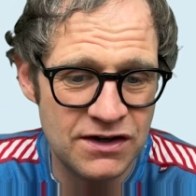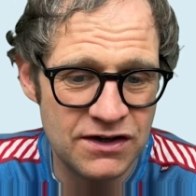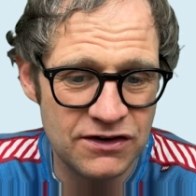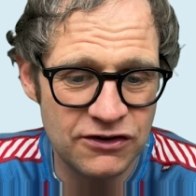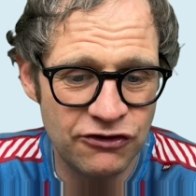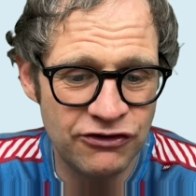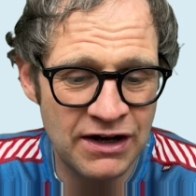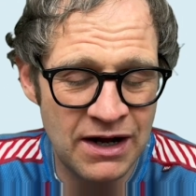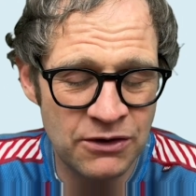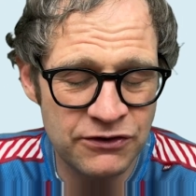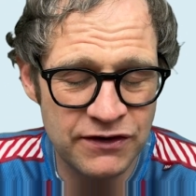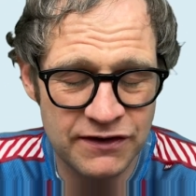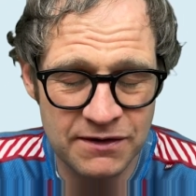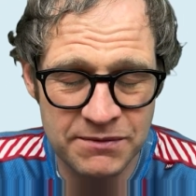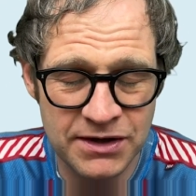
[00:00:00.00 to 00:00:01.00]
to shout
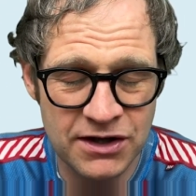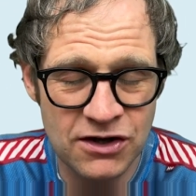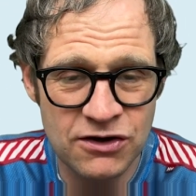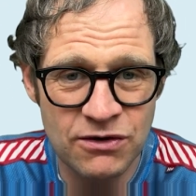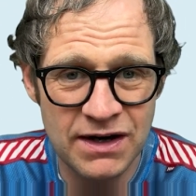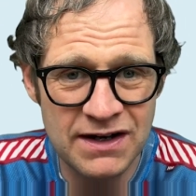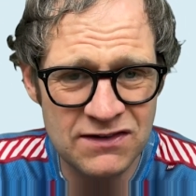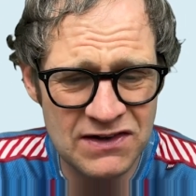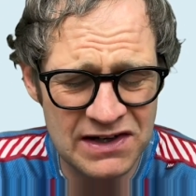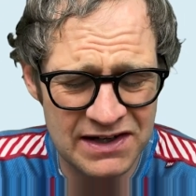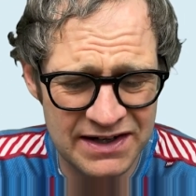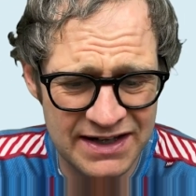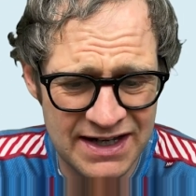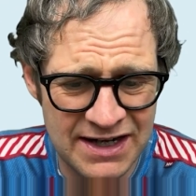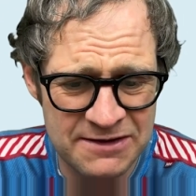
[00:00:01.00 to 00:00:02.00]
at them and go crazy
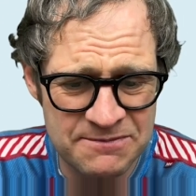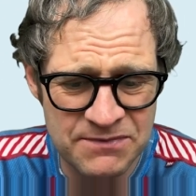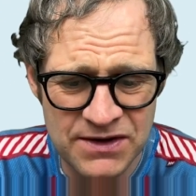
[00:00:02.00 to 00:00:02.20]
like that.